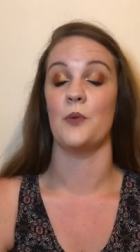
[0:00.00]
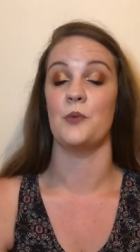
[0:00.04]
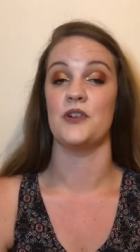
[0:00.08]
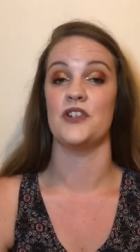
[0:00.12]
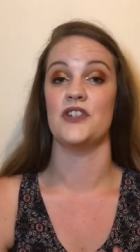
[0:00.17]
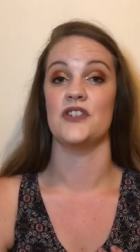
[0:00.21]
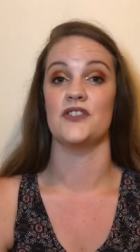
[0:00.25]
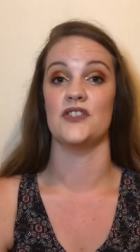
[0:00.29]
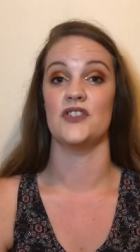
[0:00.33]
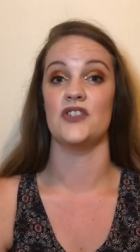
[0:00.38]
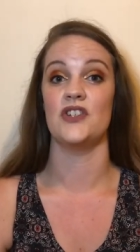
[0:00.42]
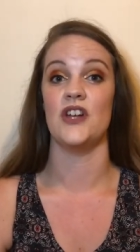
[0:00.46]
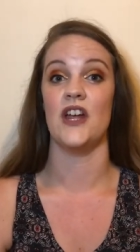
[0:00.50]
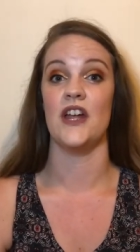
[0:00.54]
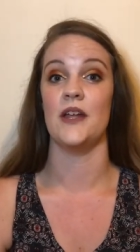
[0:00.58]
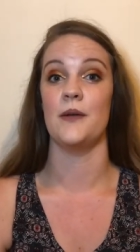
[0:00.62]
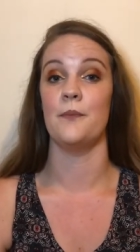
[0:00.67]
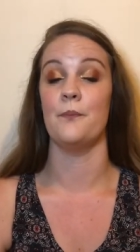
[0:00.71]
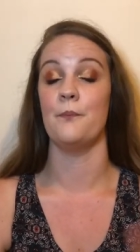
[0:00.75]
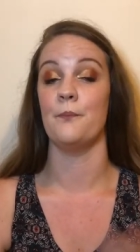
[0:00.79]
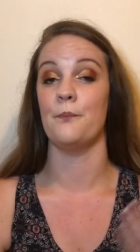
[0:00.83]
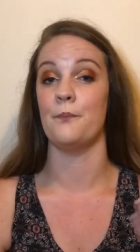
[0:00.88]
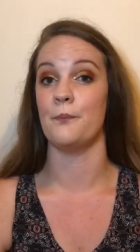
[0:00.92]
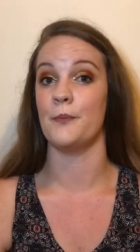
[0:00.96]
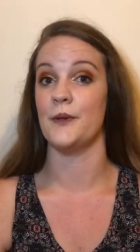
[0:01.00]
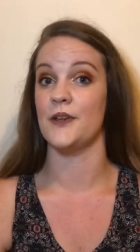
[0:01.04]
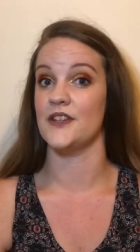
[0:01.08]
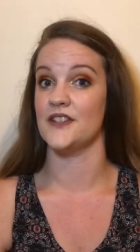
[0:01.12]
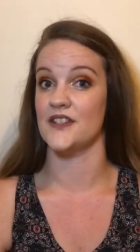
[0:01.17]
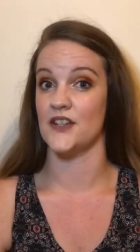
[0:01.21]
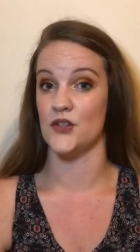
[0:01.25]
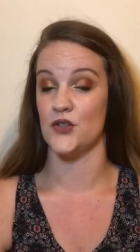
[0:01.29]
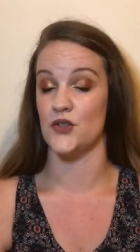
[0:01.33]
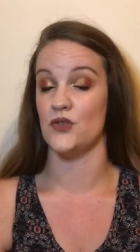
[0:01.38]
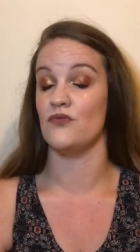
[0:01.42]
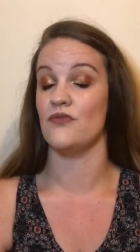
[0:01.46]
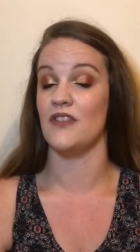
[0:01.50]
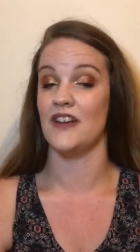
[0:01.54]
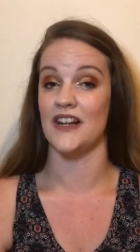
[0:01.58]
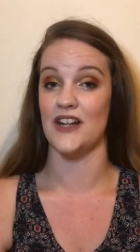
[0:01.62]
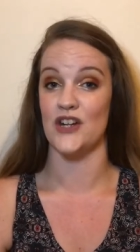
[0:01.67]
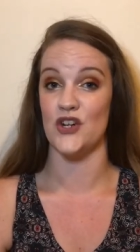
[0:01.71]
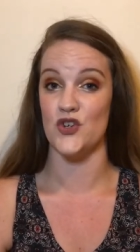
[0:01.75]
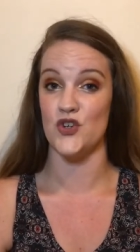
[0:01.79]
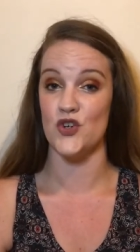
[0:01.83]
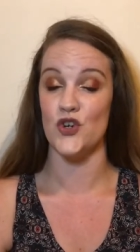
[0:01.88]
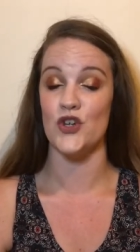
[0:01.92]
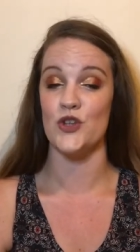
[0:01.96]
which is a shame because I do really
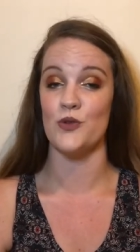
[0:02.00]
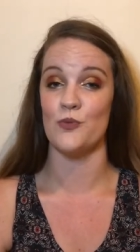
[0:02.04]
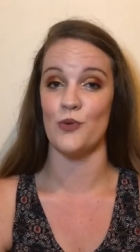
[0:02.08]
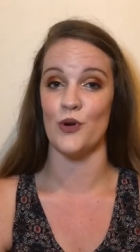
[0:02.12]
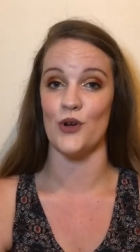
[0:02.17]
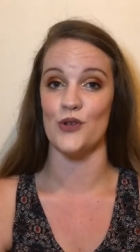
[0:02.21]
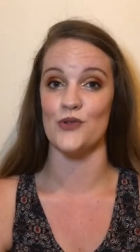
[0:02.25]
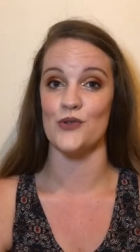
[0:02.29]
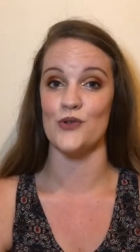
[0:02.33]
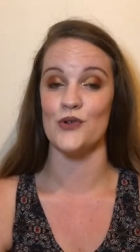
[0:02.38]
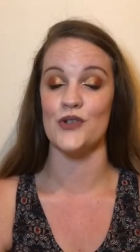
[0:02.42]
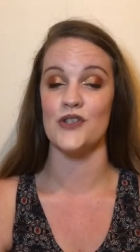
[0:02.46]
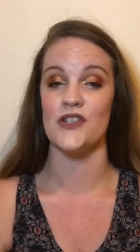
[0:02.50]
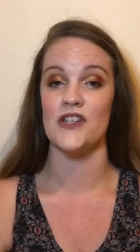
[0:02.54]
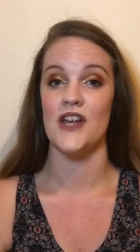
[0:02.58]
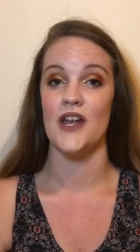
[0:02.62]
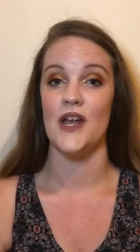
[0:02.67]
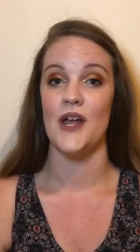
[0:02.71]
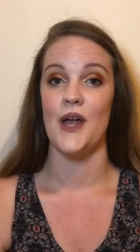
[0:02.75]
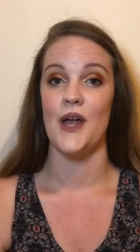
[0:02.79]
enjoy the product,